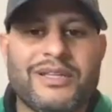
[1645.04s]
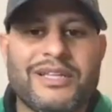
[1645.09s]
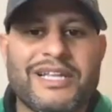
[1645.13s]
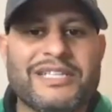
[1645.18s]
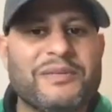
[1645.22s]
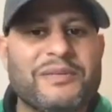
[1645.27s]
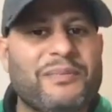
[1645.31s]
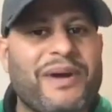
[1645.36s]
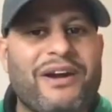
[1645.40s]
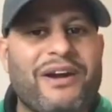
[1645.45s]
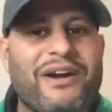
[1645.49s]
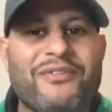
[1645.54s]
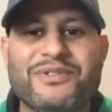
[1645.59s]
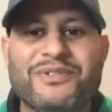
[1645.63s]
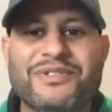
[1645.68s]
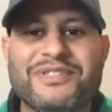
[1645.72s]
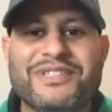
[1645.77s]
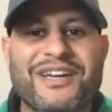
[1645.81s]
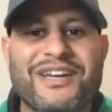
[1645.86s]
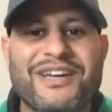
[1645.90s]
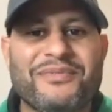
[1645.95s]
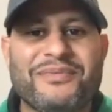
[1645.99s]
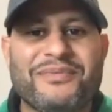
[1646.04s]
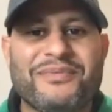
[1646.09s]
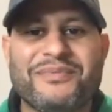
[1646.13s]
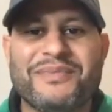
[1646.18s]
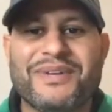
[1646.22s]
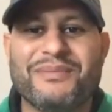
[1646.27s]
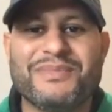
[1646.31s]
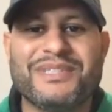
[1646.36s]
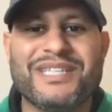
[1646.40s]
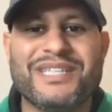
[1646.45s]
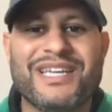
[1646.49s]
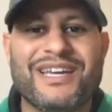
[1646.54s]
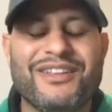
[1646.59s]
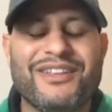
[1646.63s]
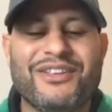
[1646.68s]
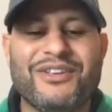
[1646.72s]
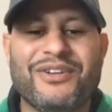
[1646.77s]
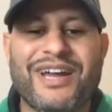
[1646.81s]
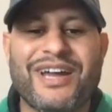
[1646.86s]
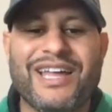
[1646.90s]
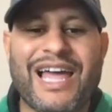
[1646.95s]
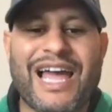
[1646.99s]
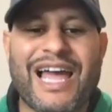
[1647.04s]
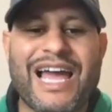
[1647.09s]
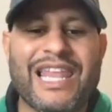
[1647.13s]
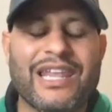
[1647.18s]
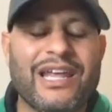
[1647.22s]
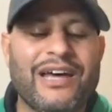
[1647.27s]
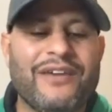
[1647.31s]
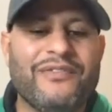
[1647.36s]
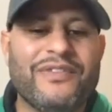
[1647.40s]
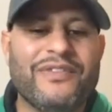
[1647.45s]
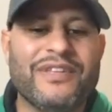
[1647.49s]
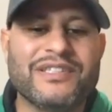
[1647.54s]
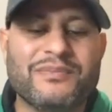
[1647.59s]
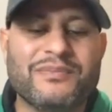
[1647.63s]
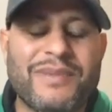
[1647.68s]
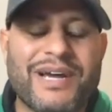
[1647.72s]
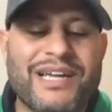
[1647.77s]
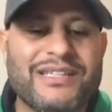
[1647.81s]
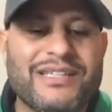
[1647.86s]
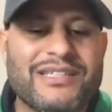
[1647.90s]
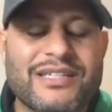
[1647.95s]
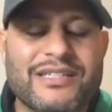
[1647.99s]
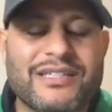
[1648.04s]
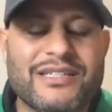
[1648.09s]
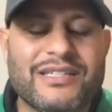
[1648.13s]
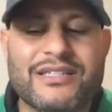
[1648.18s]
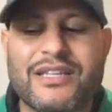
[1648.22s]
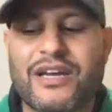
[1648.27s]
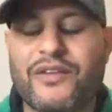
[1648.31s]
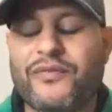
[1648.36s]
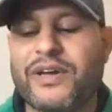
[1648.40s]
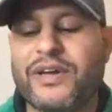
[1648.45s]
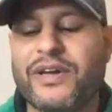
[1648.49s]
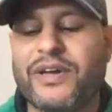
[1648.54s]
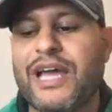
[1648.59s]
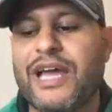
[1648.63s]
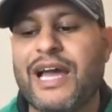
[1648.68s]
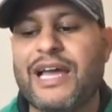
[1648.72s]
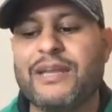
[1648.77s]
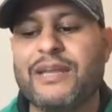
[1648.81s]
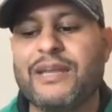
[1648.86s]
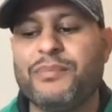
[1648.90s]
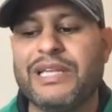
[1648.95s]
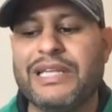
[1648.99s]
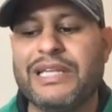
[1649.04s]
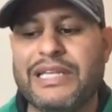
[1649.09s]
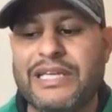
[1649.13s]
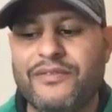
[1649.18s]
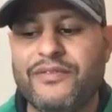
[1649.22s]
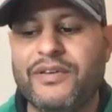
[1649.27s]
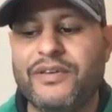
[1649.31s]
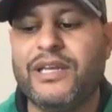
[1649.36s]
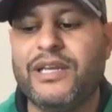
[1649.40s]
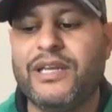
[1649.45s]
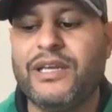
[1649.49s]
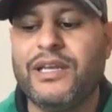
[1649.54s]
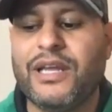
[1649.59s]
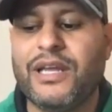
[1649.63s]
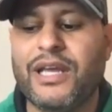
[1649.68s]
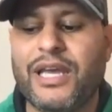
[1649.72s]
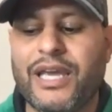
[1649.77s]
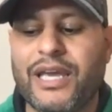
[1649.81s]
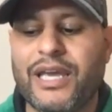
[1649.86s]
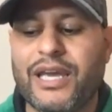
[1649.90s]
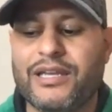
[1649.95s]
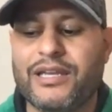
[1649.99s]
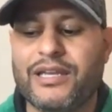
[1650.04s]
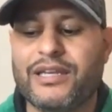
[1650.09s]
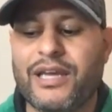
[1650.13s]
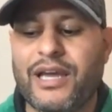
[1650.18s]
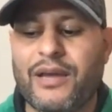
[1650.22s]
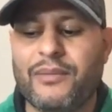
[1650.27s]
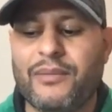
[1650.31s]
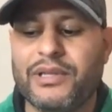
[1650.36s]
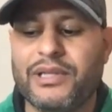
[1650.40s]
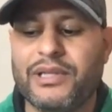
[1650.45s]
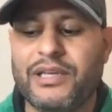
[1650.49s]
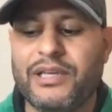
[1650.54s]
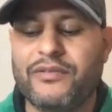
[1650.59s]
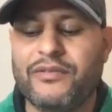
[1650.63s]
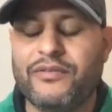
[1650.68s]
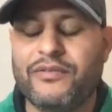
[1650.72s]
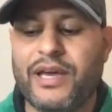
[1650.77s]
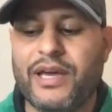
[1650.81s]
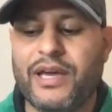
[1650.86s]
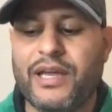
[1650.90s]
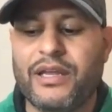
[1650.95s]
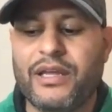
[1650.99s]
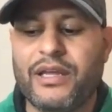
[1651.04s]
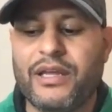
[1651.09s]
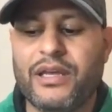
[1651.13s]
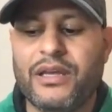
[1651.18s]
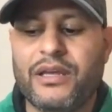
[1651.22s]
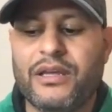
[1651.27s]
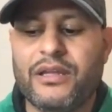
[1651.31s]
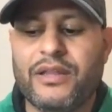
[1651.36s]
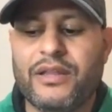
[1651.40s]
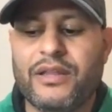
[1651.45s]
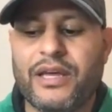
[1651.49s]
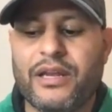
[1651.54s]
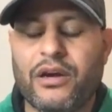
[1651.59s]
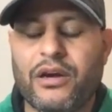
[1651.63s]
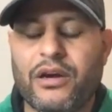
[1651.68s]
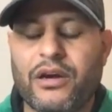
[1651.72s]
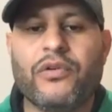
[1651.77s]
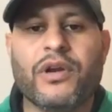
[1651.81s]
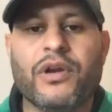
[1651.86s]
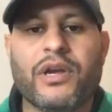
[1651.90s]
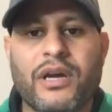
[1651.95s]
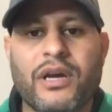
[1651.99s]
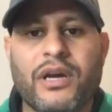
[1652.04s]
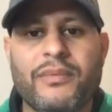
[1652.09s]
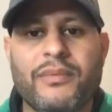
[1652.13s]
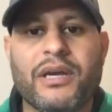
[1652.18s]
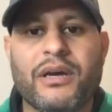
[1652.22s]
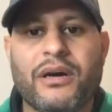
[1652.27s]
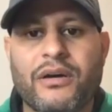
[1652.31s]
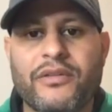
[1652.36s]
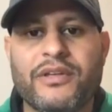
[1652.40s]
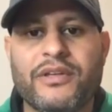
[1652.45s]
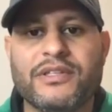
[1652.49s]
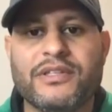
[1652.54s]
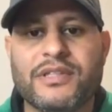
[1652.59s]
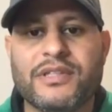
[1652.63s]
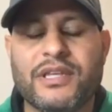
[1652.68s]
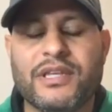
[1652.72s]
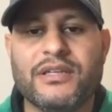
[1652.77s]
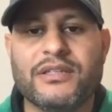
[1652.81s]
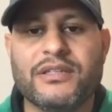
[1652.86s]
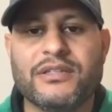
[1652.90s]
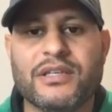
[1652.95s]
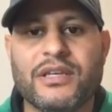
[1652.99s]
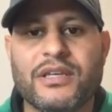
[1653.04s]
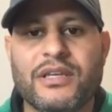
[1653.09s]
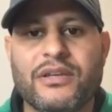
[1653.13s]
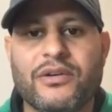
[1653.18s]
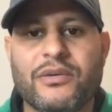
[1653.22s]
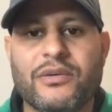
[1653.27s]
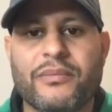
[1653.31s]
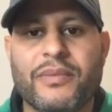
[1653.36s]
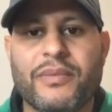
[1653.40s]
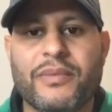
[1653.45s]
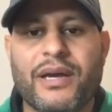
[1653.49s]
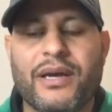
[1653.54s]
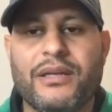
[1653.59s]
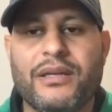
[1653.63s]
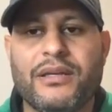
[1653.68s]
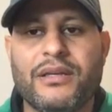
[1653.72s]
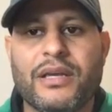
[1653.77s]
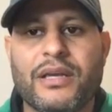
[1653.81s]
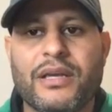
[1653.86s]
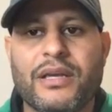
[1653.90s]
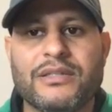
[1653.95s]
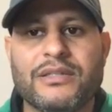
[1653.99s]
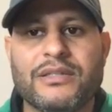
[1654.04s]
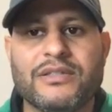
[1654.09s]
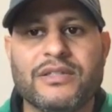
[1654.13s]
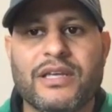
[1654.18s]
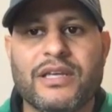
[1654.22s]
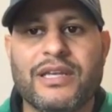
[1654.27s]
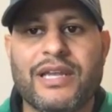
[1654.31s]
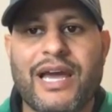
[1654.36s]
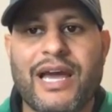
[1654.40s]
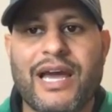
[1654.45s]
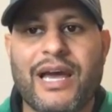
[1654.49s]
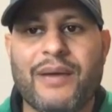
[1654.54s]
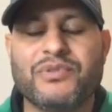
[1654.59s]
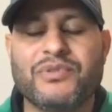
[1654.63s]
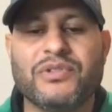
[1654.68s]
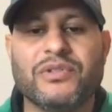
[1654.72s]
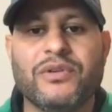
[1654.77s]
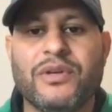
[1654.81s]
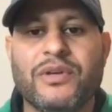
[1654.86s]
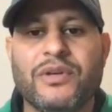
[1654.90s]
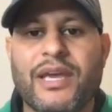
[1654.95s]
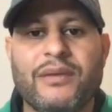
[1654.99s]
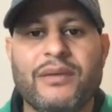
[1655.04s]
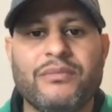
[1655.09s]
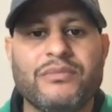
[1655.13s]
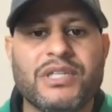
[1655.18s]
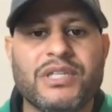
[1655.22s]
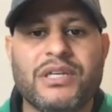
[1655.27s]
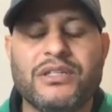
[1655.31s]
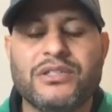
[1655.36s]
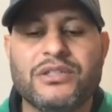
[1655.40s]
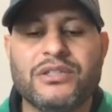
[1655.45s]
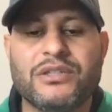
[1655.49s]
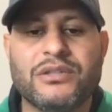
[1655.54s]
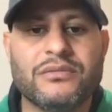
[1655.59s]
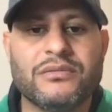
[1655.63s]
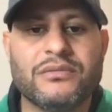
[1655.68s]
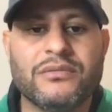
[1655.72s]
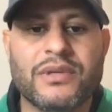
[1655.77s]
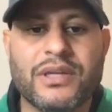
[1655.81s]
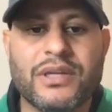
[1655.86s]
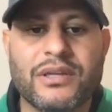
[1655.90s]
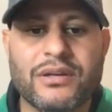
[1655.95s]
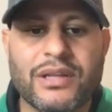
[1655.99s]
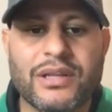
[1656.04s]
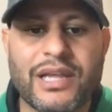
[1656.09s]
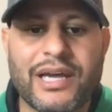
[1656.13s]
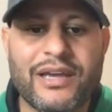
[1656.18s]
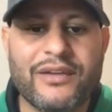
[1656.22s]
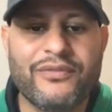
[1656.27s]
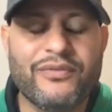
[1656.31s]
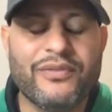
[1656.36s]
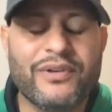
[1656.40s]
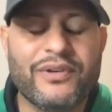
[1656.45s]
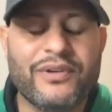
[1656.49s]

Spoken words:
That's a powerful stuff. I'm telling you, I love this mindset stuff. I believe in it. And I believe that overcoming all these things in your mind is an absolute game changer in your life.